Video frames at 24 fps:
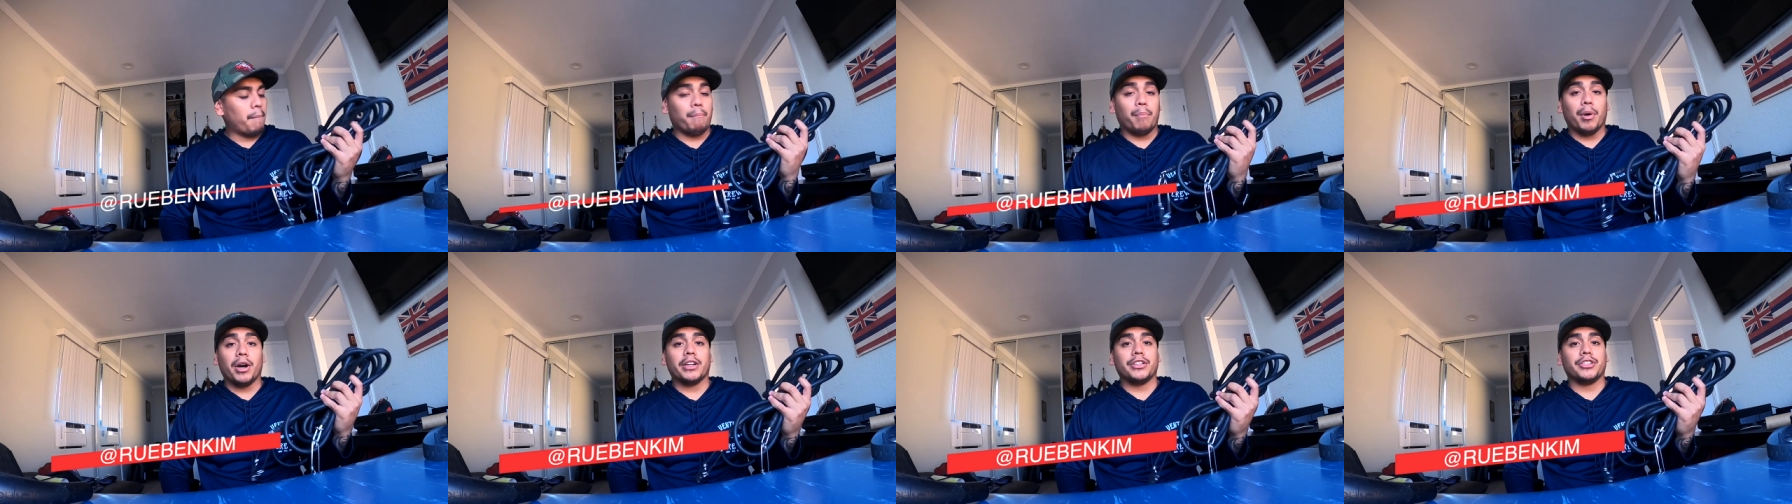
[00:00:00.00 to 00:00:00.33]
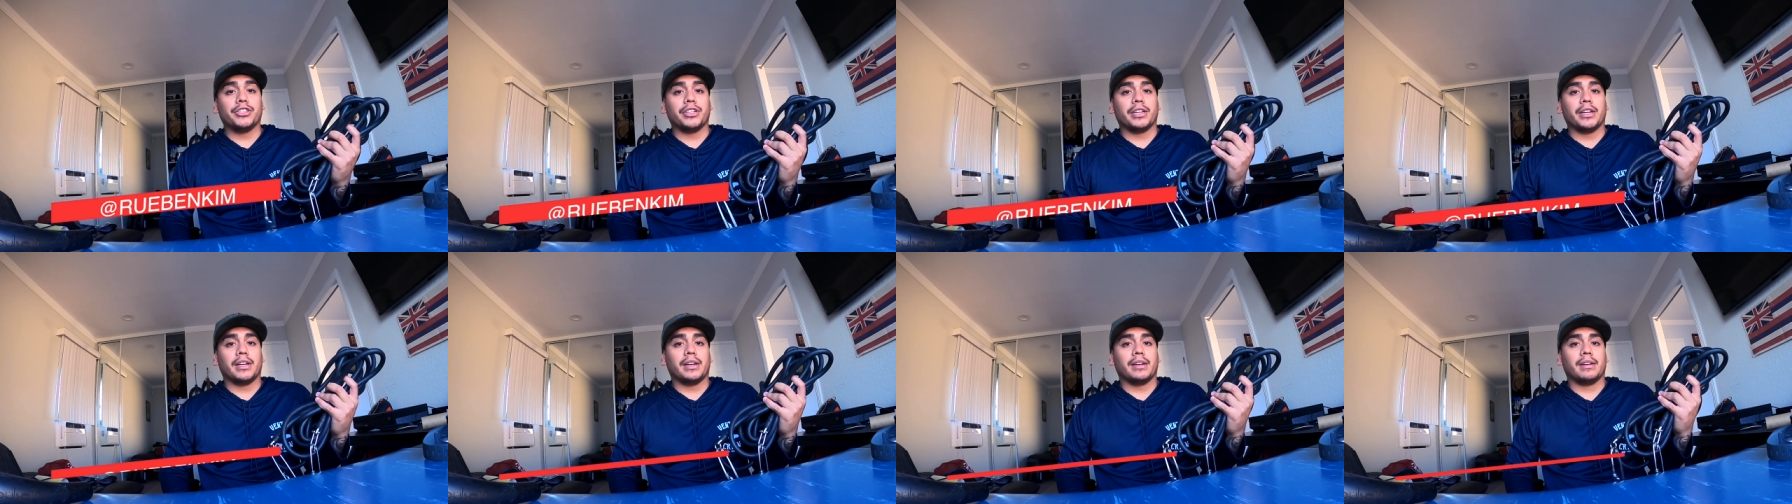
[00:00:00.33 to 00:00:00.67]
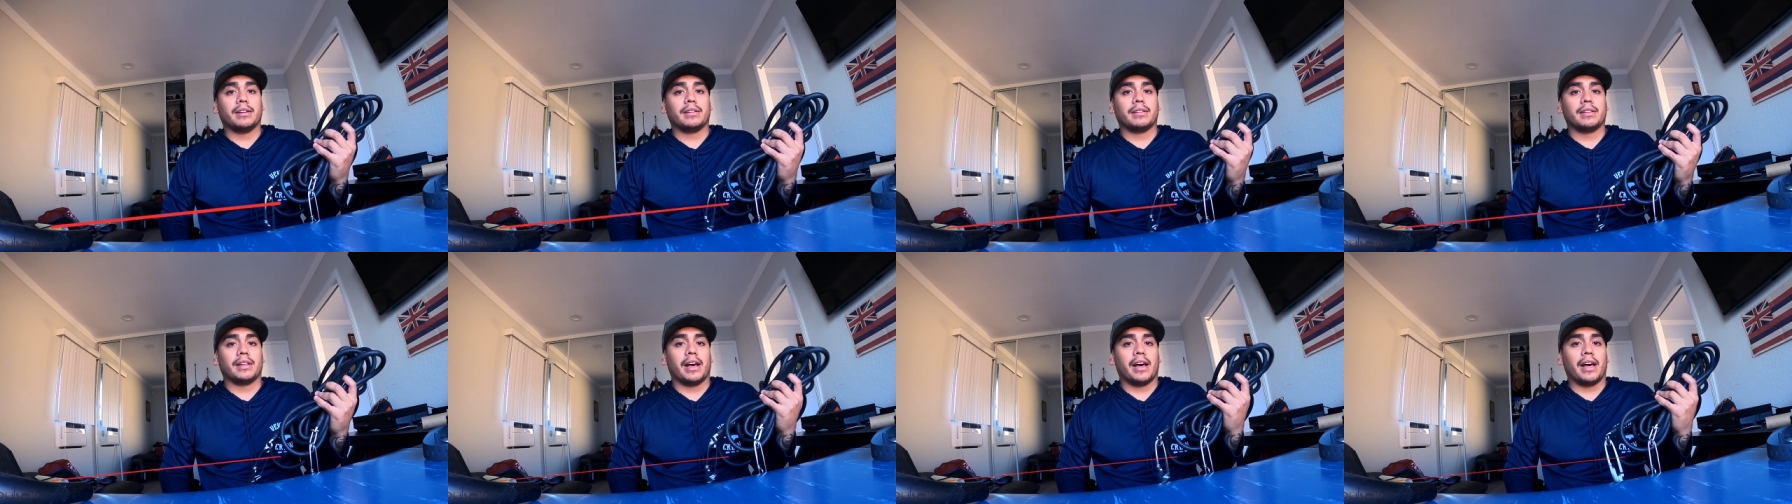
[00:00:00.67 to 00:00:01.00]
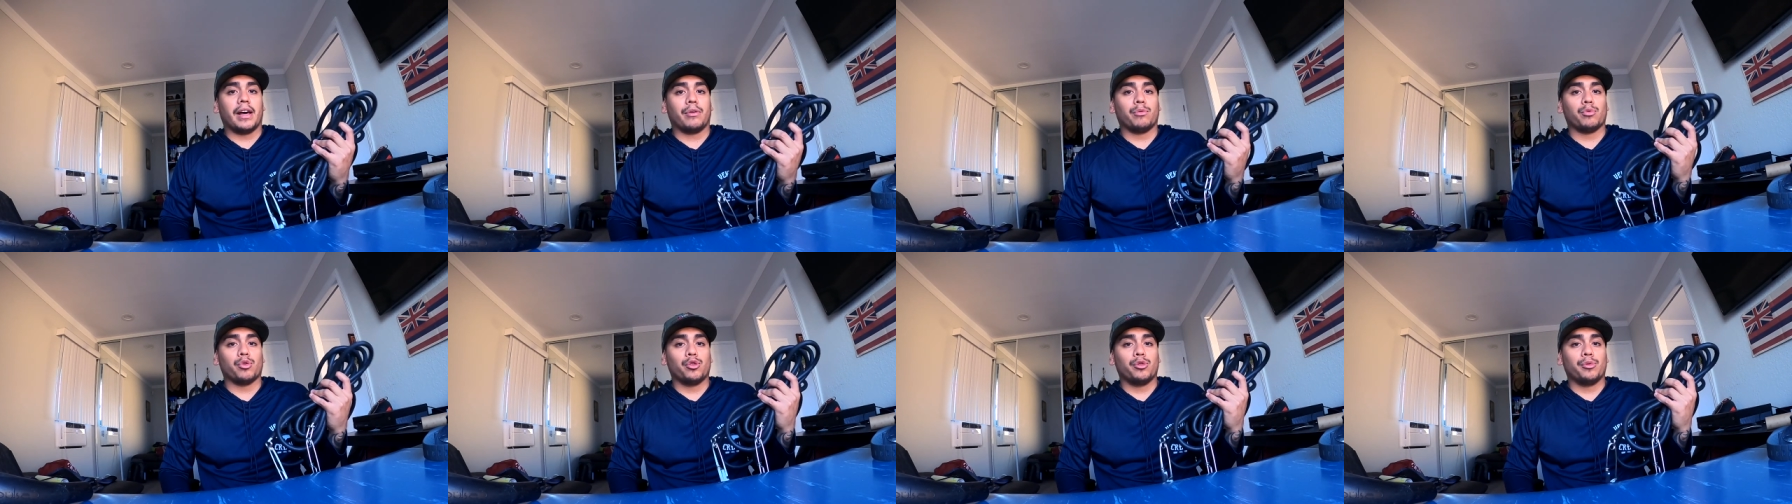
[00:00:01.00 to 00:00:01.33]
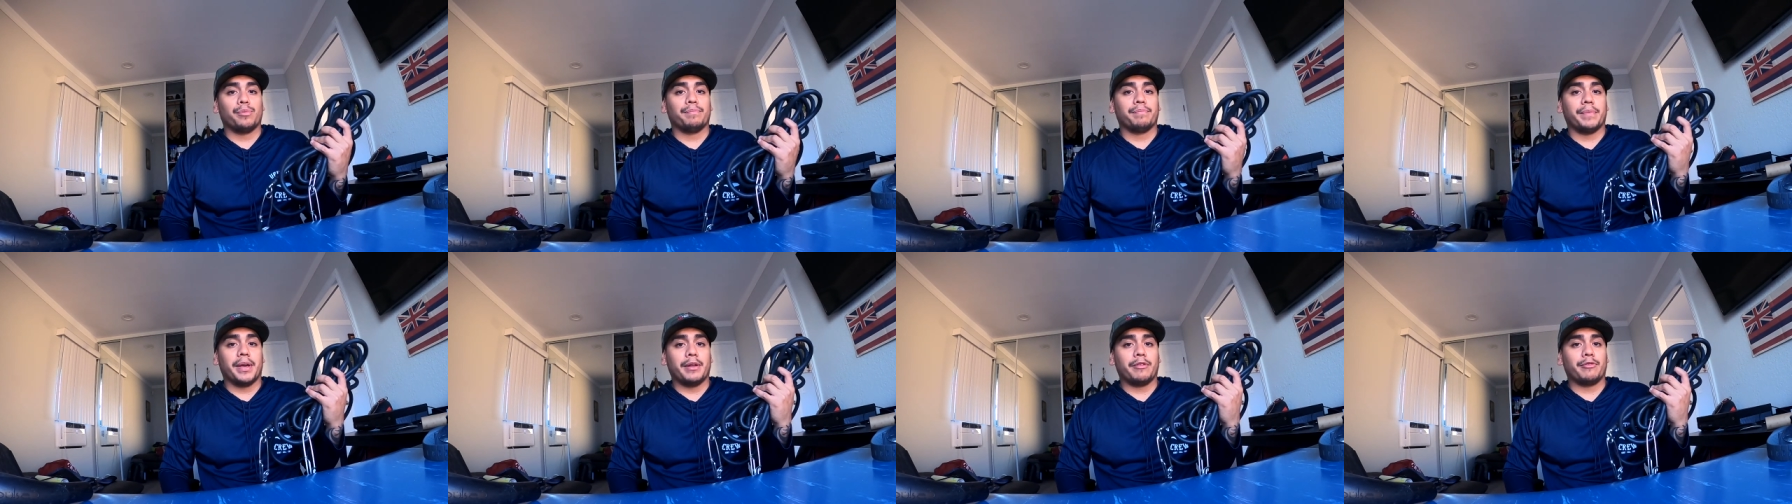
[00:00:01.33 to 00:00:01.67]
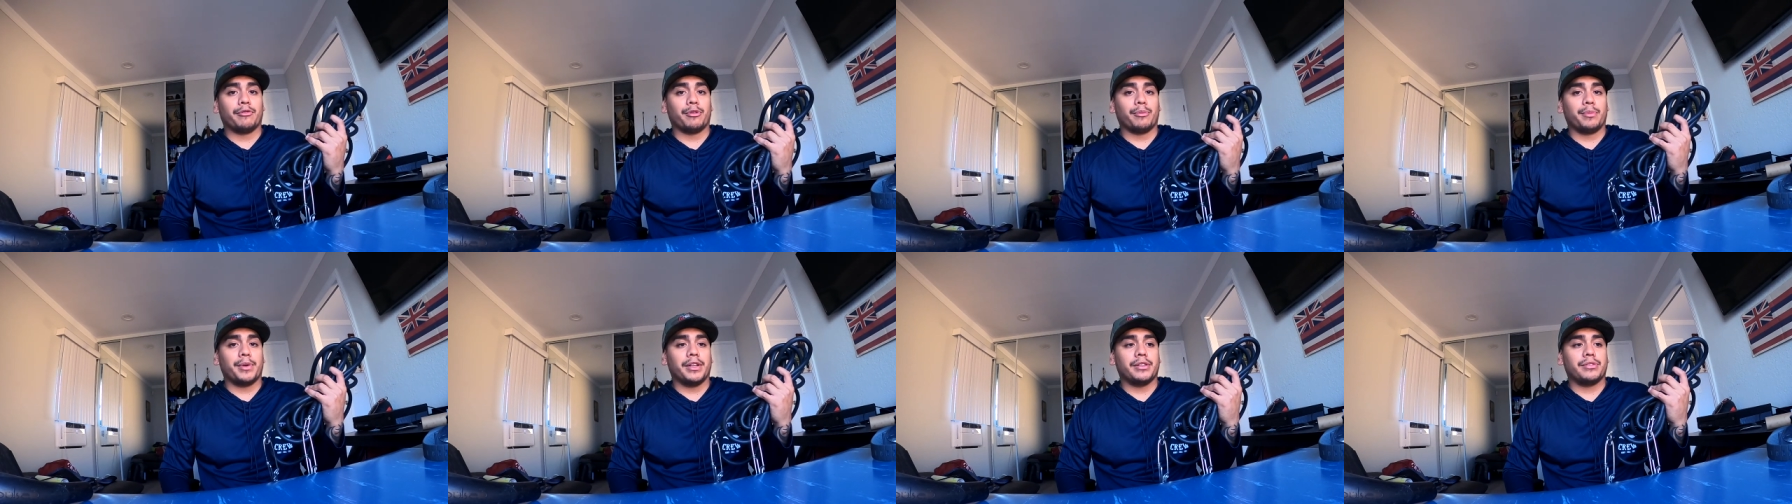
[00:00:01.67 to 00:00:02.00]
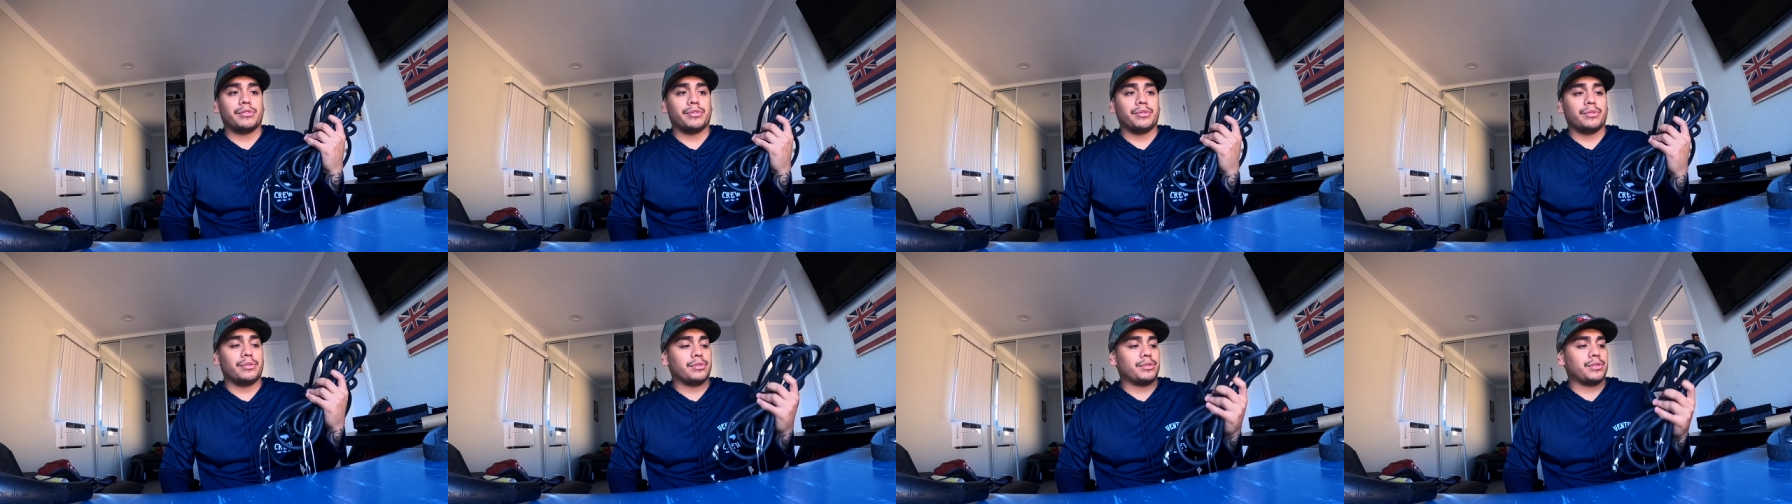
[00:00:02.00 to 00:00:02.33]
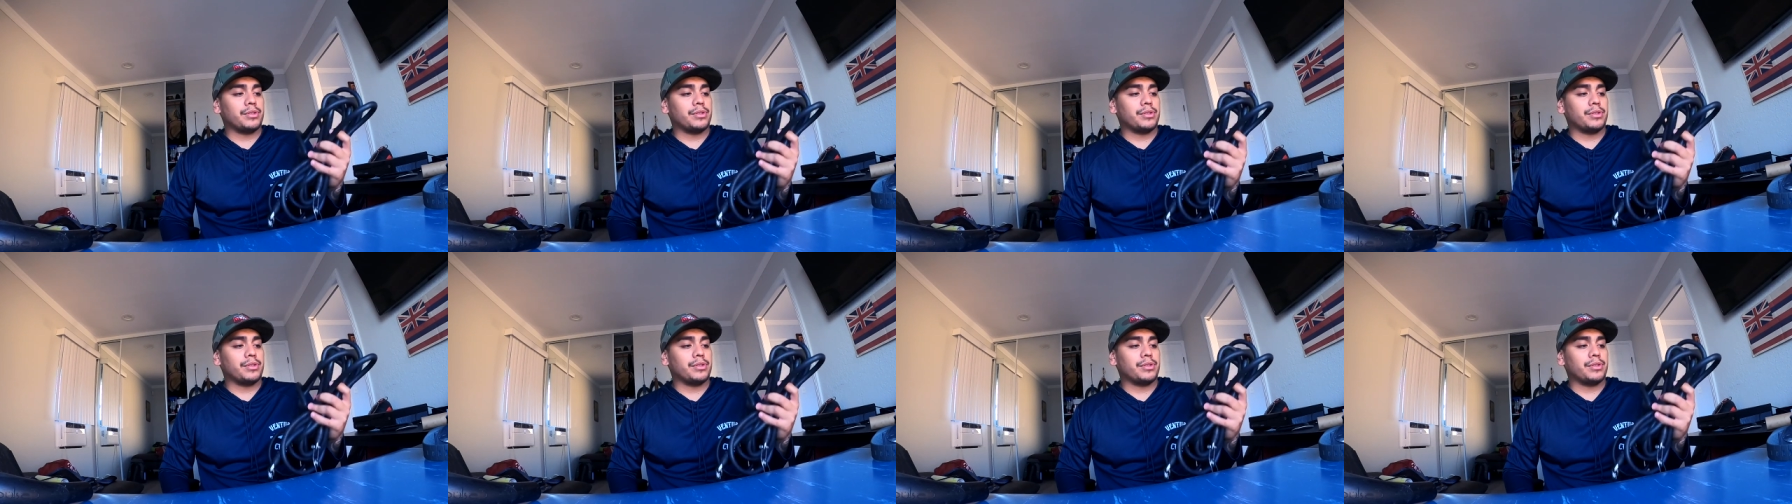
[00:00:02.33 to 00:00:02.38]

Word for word: bungee that Rue made for me too.